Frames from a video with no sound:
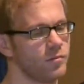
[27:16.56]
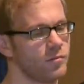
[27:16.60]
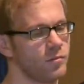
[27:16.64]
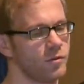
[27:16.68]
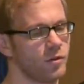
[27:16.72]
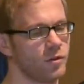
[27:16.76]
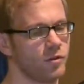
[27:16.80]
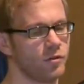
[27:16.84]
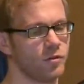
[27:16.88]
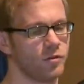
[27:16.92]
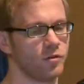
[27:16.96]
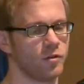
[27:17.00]

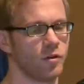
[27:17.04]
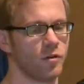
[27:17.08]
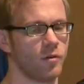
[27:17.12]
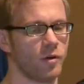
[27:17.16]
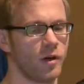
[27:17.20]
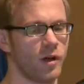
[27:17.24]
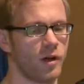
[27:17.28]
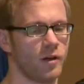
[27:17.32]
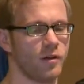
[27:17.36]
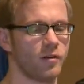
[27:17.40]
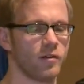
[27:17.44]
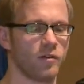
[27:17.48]
You could go
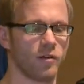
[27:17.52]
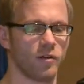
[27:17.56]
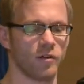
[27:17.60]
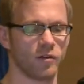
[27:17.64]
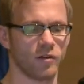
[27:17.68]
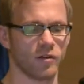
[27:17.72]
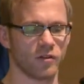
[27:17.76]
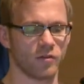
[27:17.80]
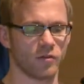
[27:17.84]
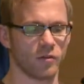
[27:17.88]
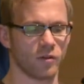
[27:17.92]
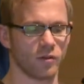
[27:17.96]
ahead and
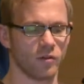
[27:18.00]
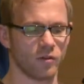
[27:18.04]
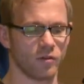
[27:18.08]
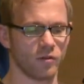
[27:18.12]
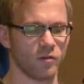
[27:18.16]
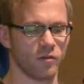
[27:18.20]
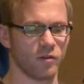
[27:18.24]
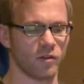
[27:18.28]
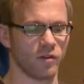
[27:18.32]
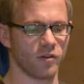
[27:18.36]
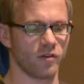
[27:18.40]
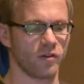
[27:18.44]
just
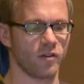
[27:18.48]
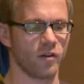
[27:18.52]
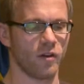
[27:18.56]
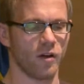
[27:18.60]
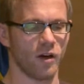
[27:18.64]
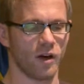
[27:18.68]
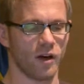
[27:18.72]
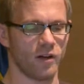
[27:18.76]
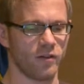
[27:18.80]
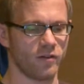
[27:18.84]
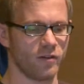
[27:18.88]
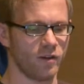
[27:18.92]
do this.
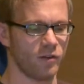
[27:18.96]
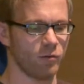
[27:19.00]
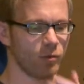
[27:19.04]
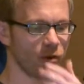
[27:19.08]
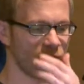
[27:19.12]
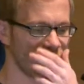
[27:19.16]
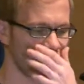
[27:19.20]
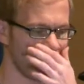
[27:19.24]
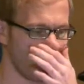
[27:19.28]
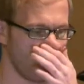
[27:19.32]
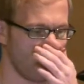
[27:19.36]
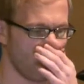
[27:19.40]
I stick
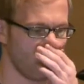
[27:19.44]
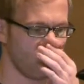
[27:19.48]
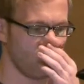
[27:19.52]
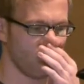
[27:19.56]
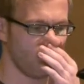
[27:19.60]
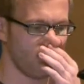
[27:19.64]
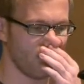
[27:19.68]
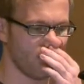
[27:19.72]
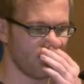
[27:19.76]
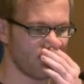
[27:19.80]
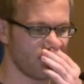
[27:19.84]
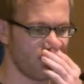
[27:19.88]
with
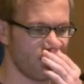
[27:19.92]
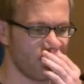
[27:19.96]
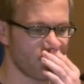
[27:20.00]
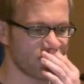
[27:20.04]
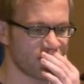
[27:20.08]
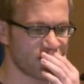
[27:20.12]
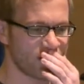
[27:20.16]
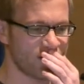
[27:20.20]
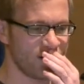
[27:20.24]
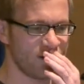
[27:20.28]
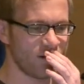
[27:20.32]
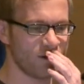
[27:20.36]
this
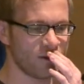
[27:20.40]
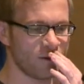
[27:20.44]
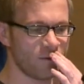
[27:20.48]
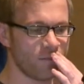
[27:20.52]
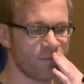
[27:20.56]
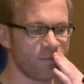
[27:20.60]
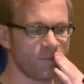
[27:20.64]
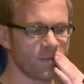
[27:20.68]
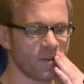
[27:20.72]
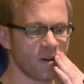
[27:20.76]
version here,